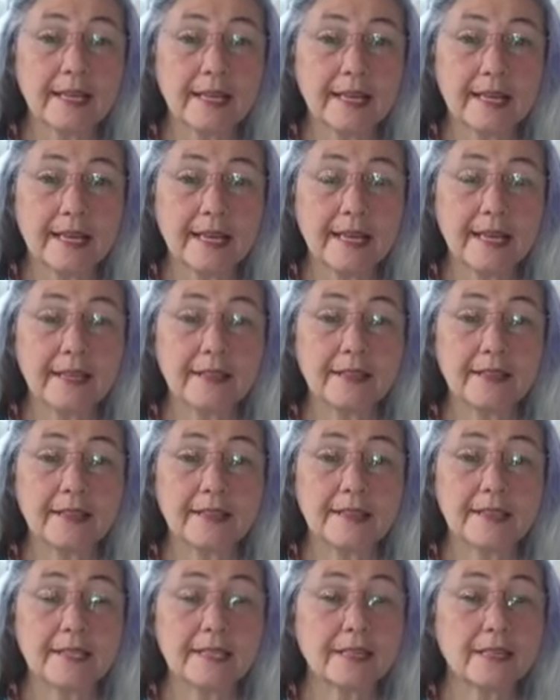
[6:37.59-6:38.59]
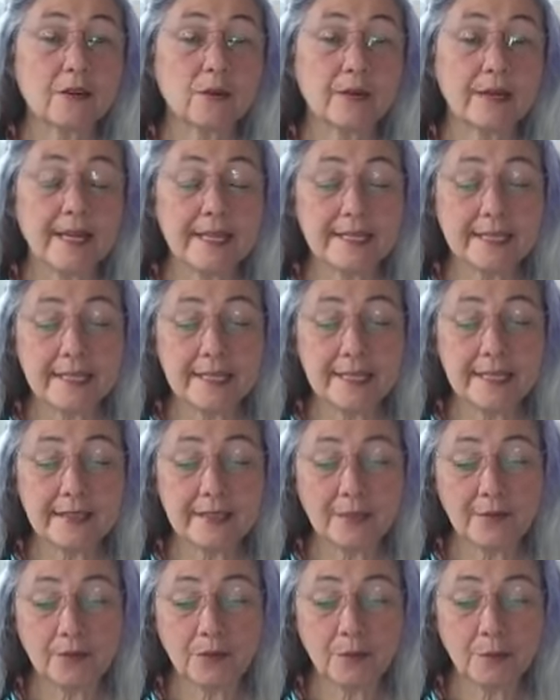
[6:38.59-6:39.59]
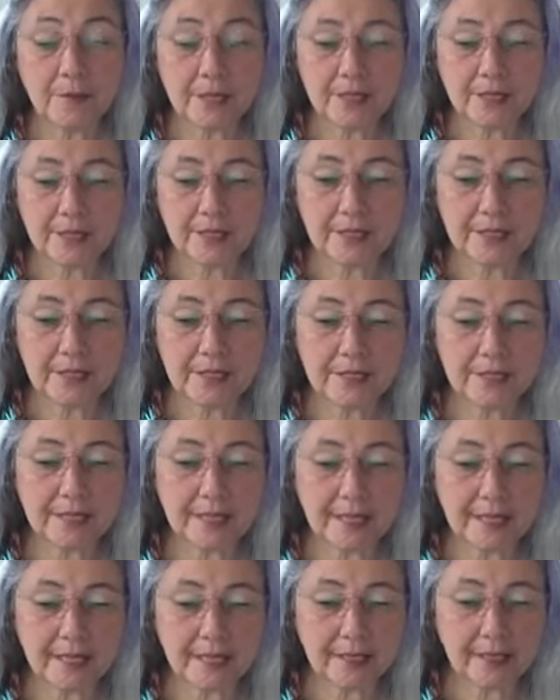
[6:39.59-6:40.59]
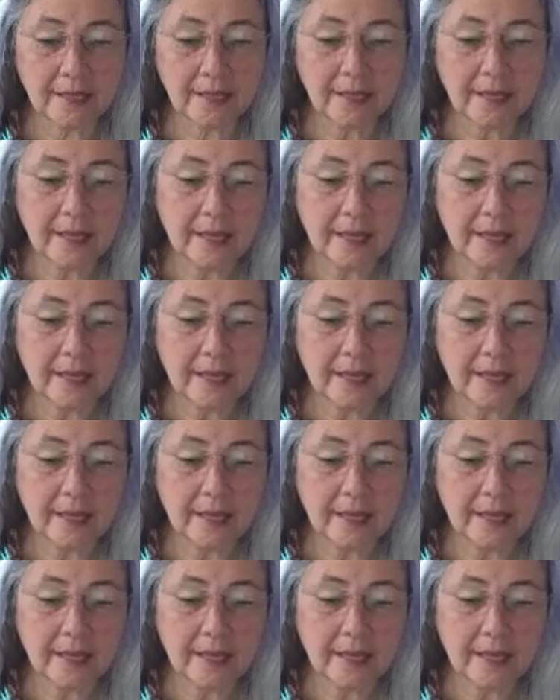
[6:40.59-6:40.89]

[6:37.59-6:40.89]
and it creates heat and inflammation in the skin.